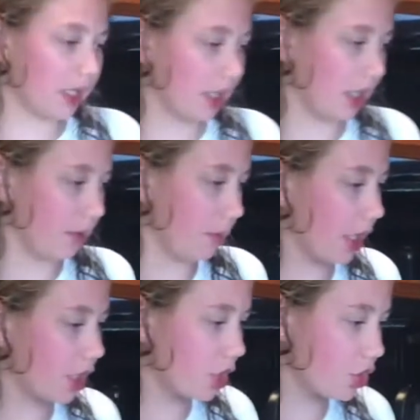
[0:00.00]
a
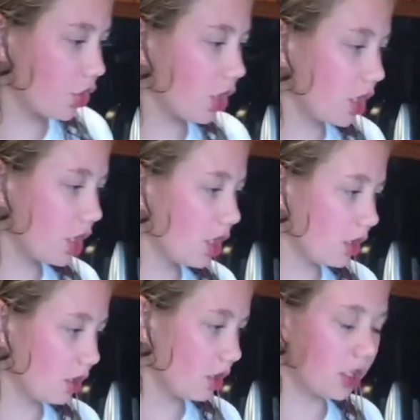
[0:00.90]
butter,
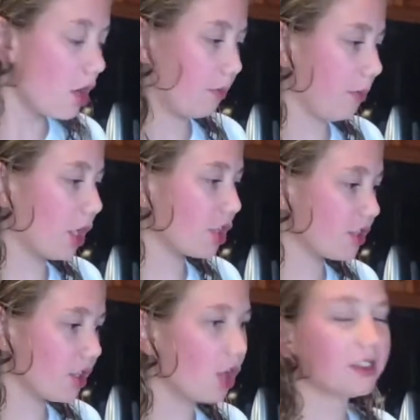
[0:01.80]

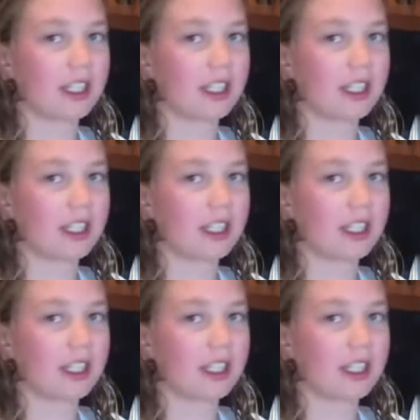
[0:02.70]
salt,